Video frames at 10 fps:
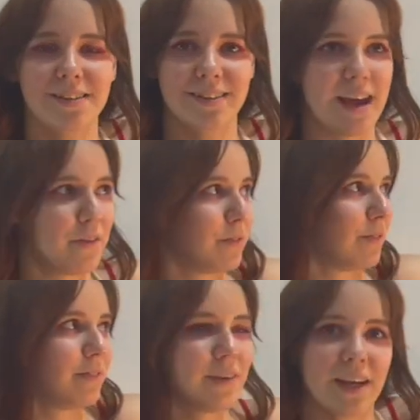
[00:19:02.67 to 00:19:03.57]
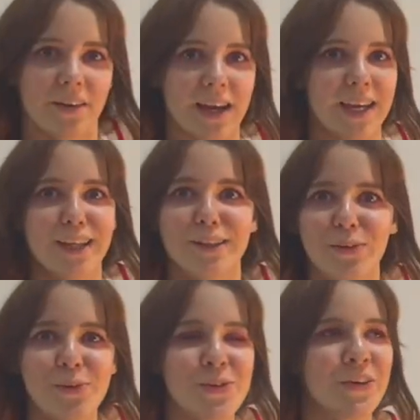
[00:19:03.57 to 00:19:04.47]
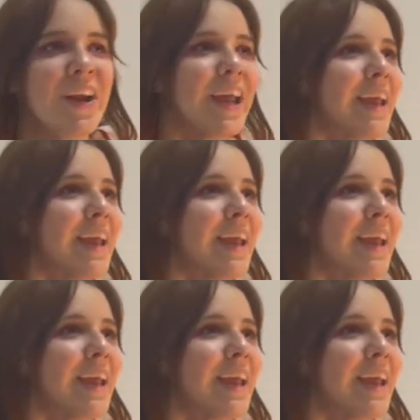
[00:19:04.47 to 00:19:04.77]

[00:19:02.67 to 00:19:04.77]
to that fucking loser.